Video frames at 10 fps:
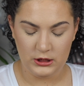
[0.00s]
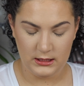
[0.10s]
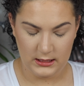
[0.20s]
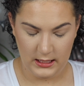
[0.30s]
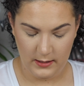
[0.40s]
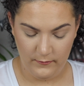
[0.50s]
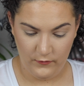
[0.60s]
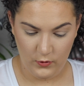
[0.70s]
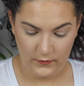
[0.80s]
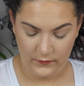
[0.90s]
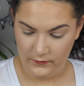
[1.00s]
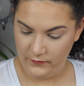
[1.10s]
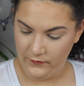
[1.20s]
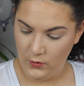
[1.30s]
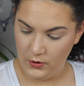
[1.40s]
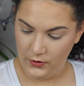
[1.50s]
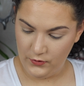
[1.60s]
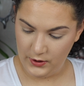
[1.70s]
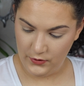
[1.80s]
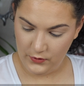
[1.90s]
It's the
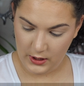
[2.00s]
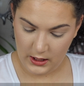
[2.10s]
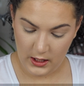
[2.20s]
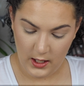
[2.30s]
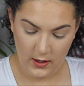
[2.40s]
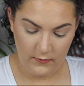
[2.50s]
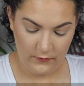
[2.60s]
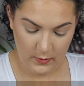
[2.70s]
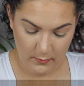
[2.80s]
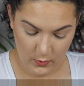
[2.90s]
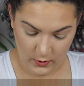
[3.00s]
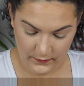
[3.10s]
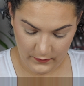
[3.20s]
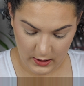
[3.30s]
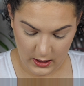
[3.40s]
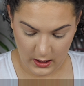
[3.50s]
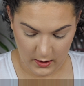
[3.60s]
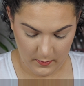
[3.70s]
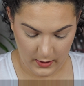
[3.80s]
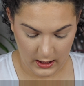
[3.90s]
M433 from Morphe.
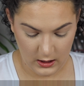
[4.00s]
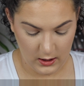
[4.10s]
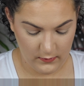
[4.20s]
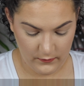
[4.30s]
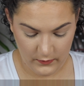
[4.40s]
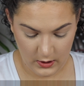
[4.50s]
I love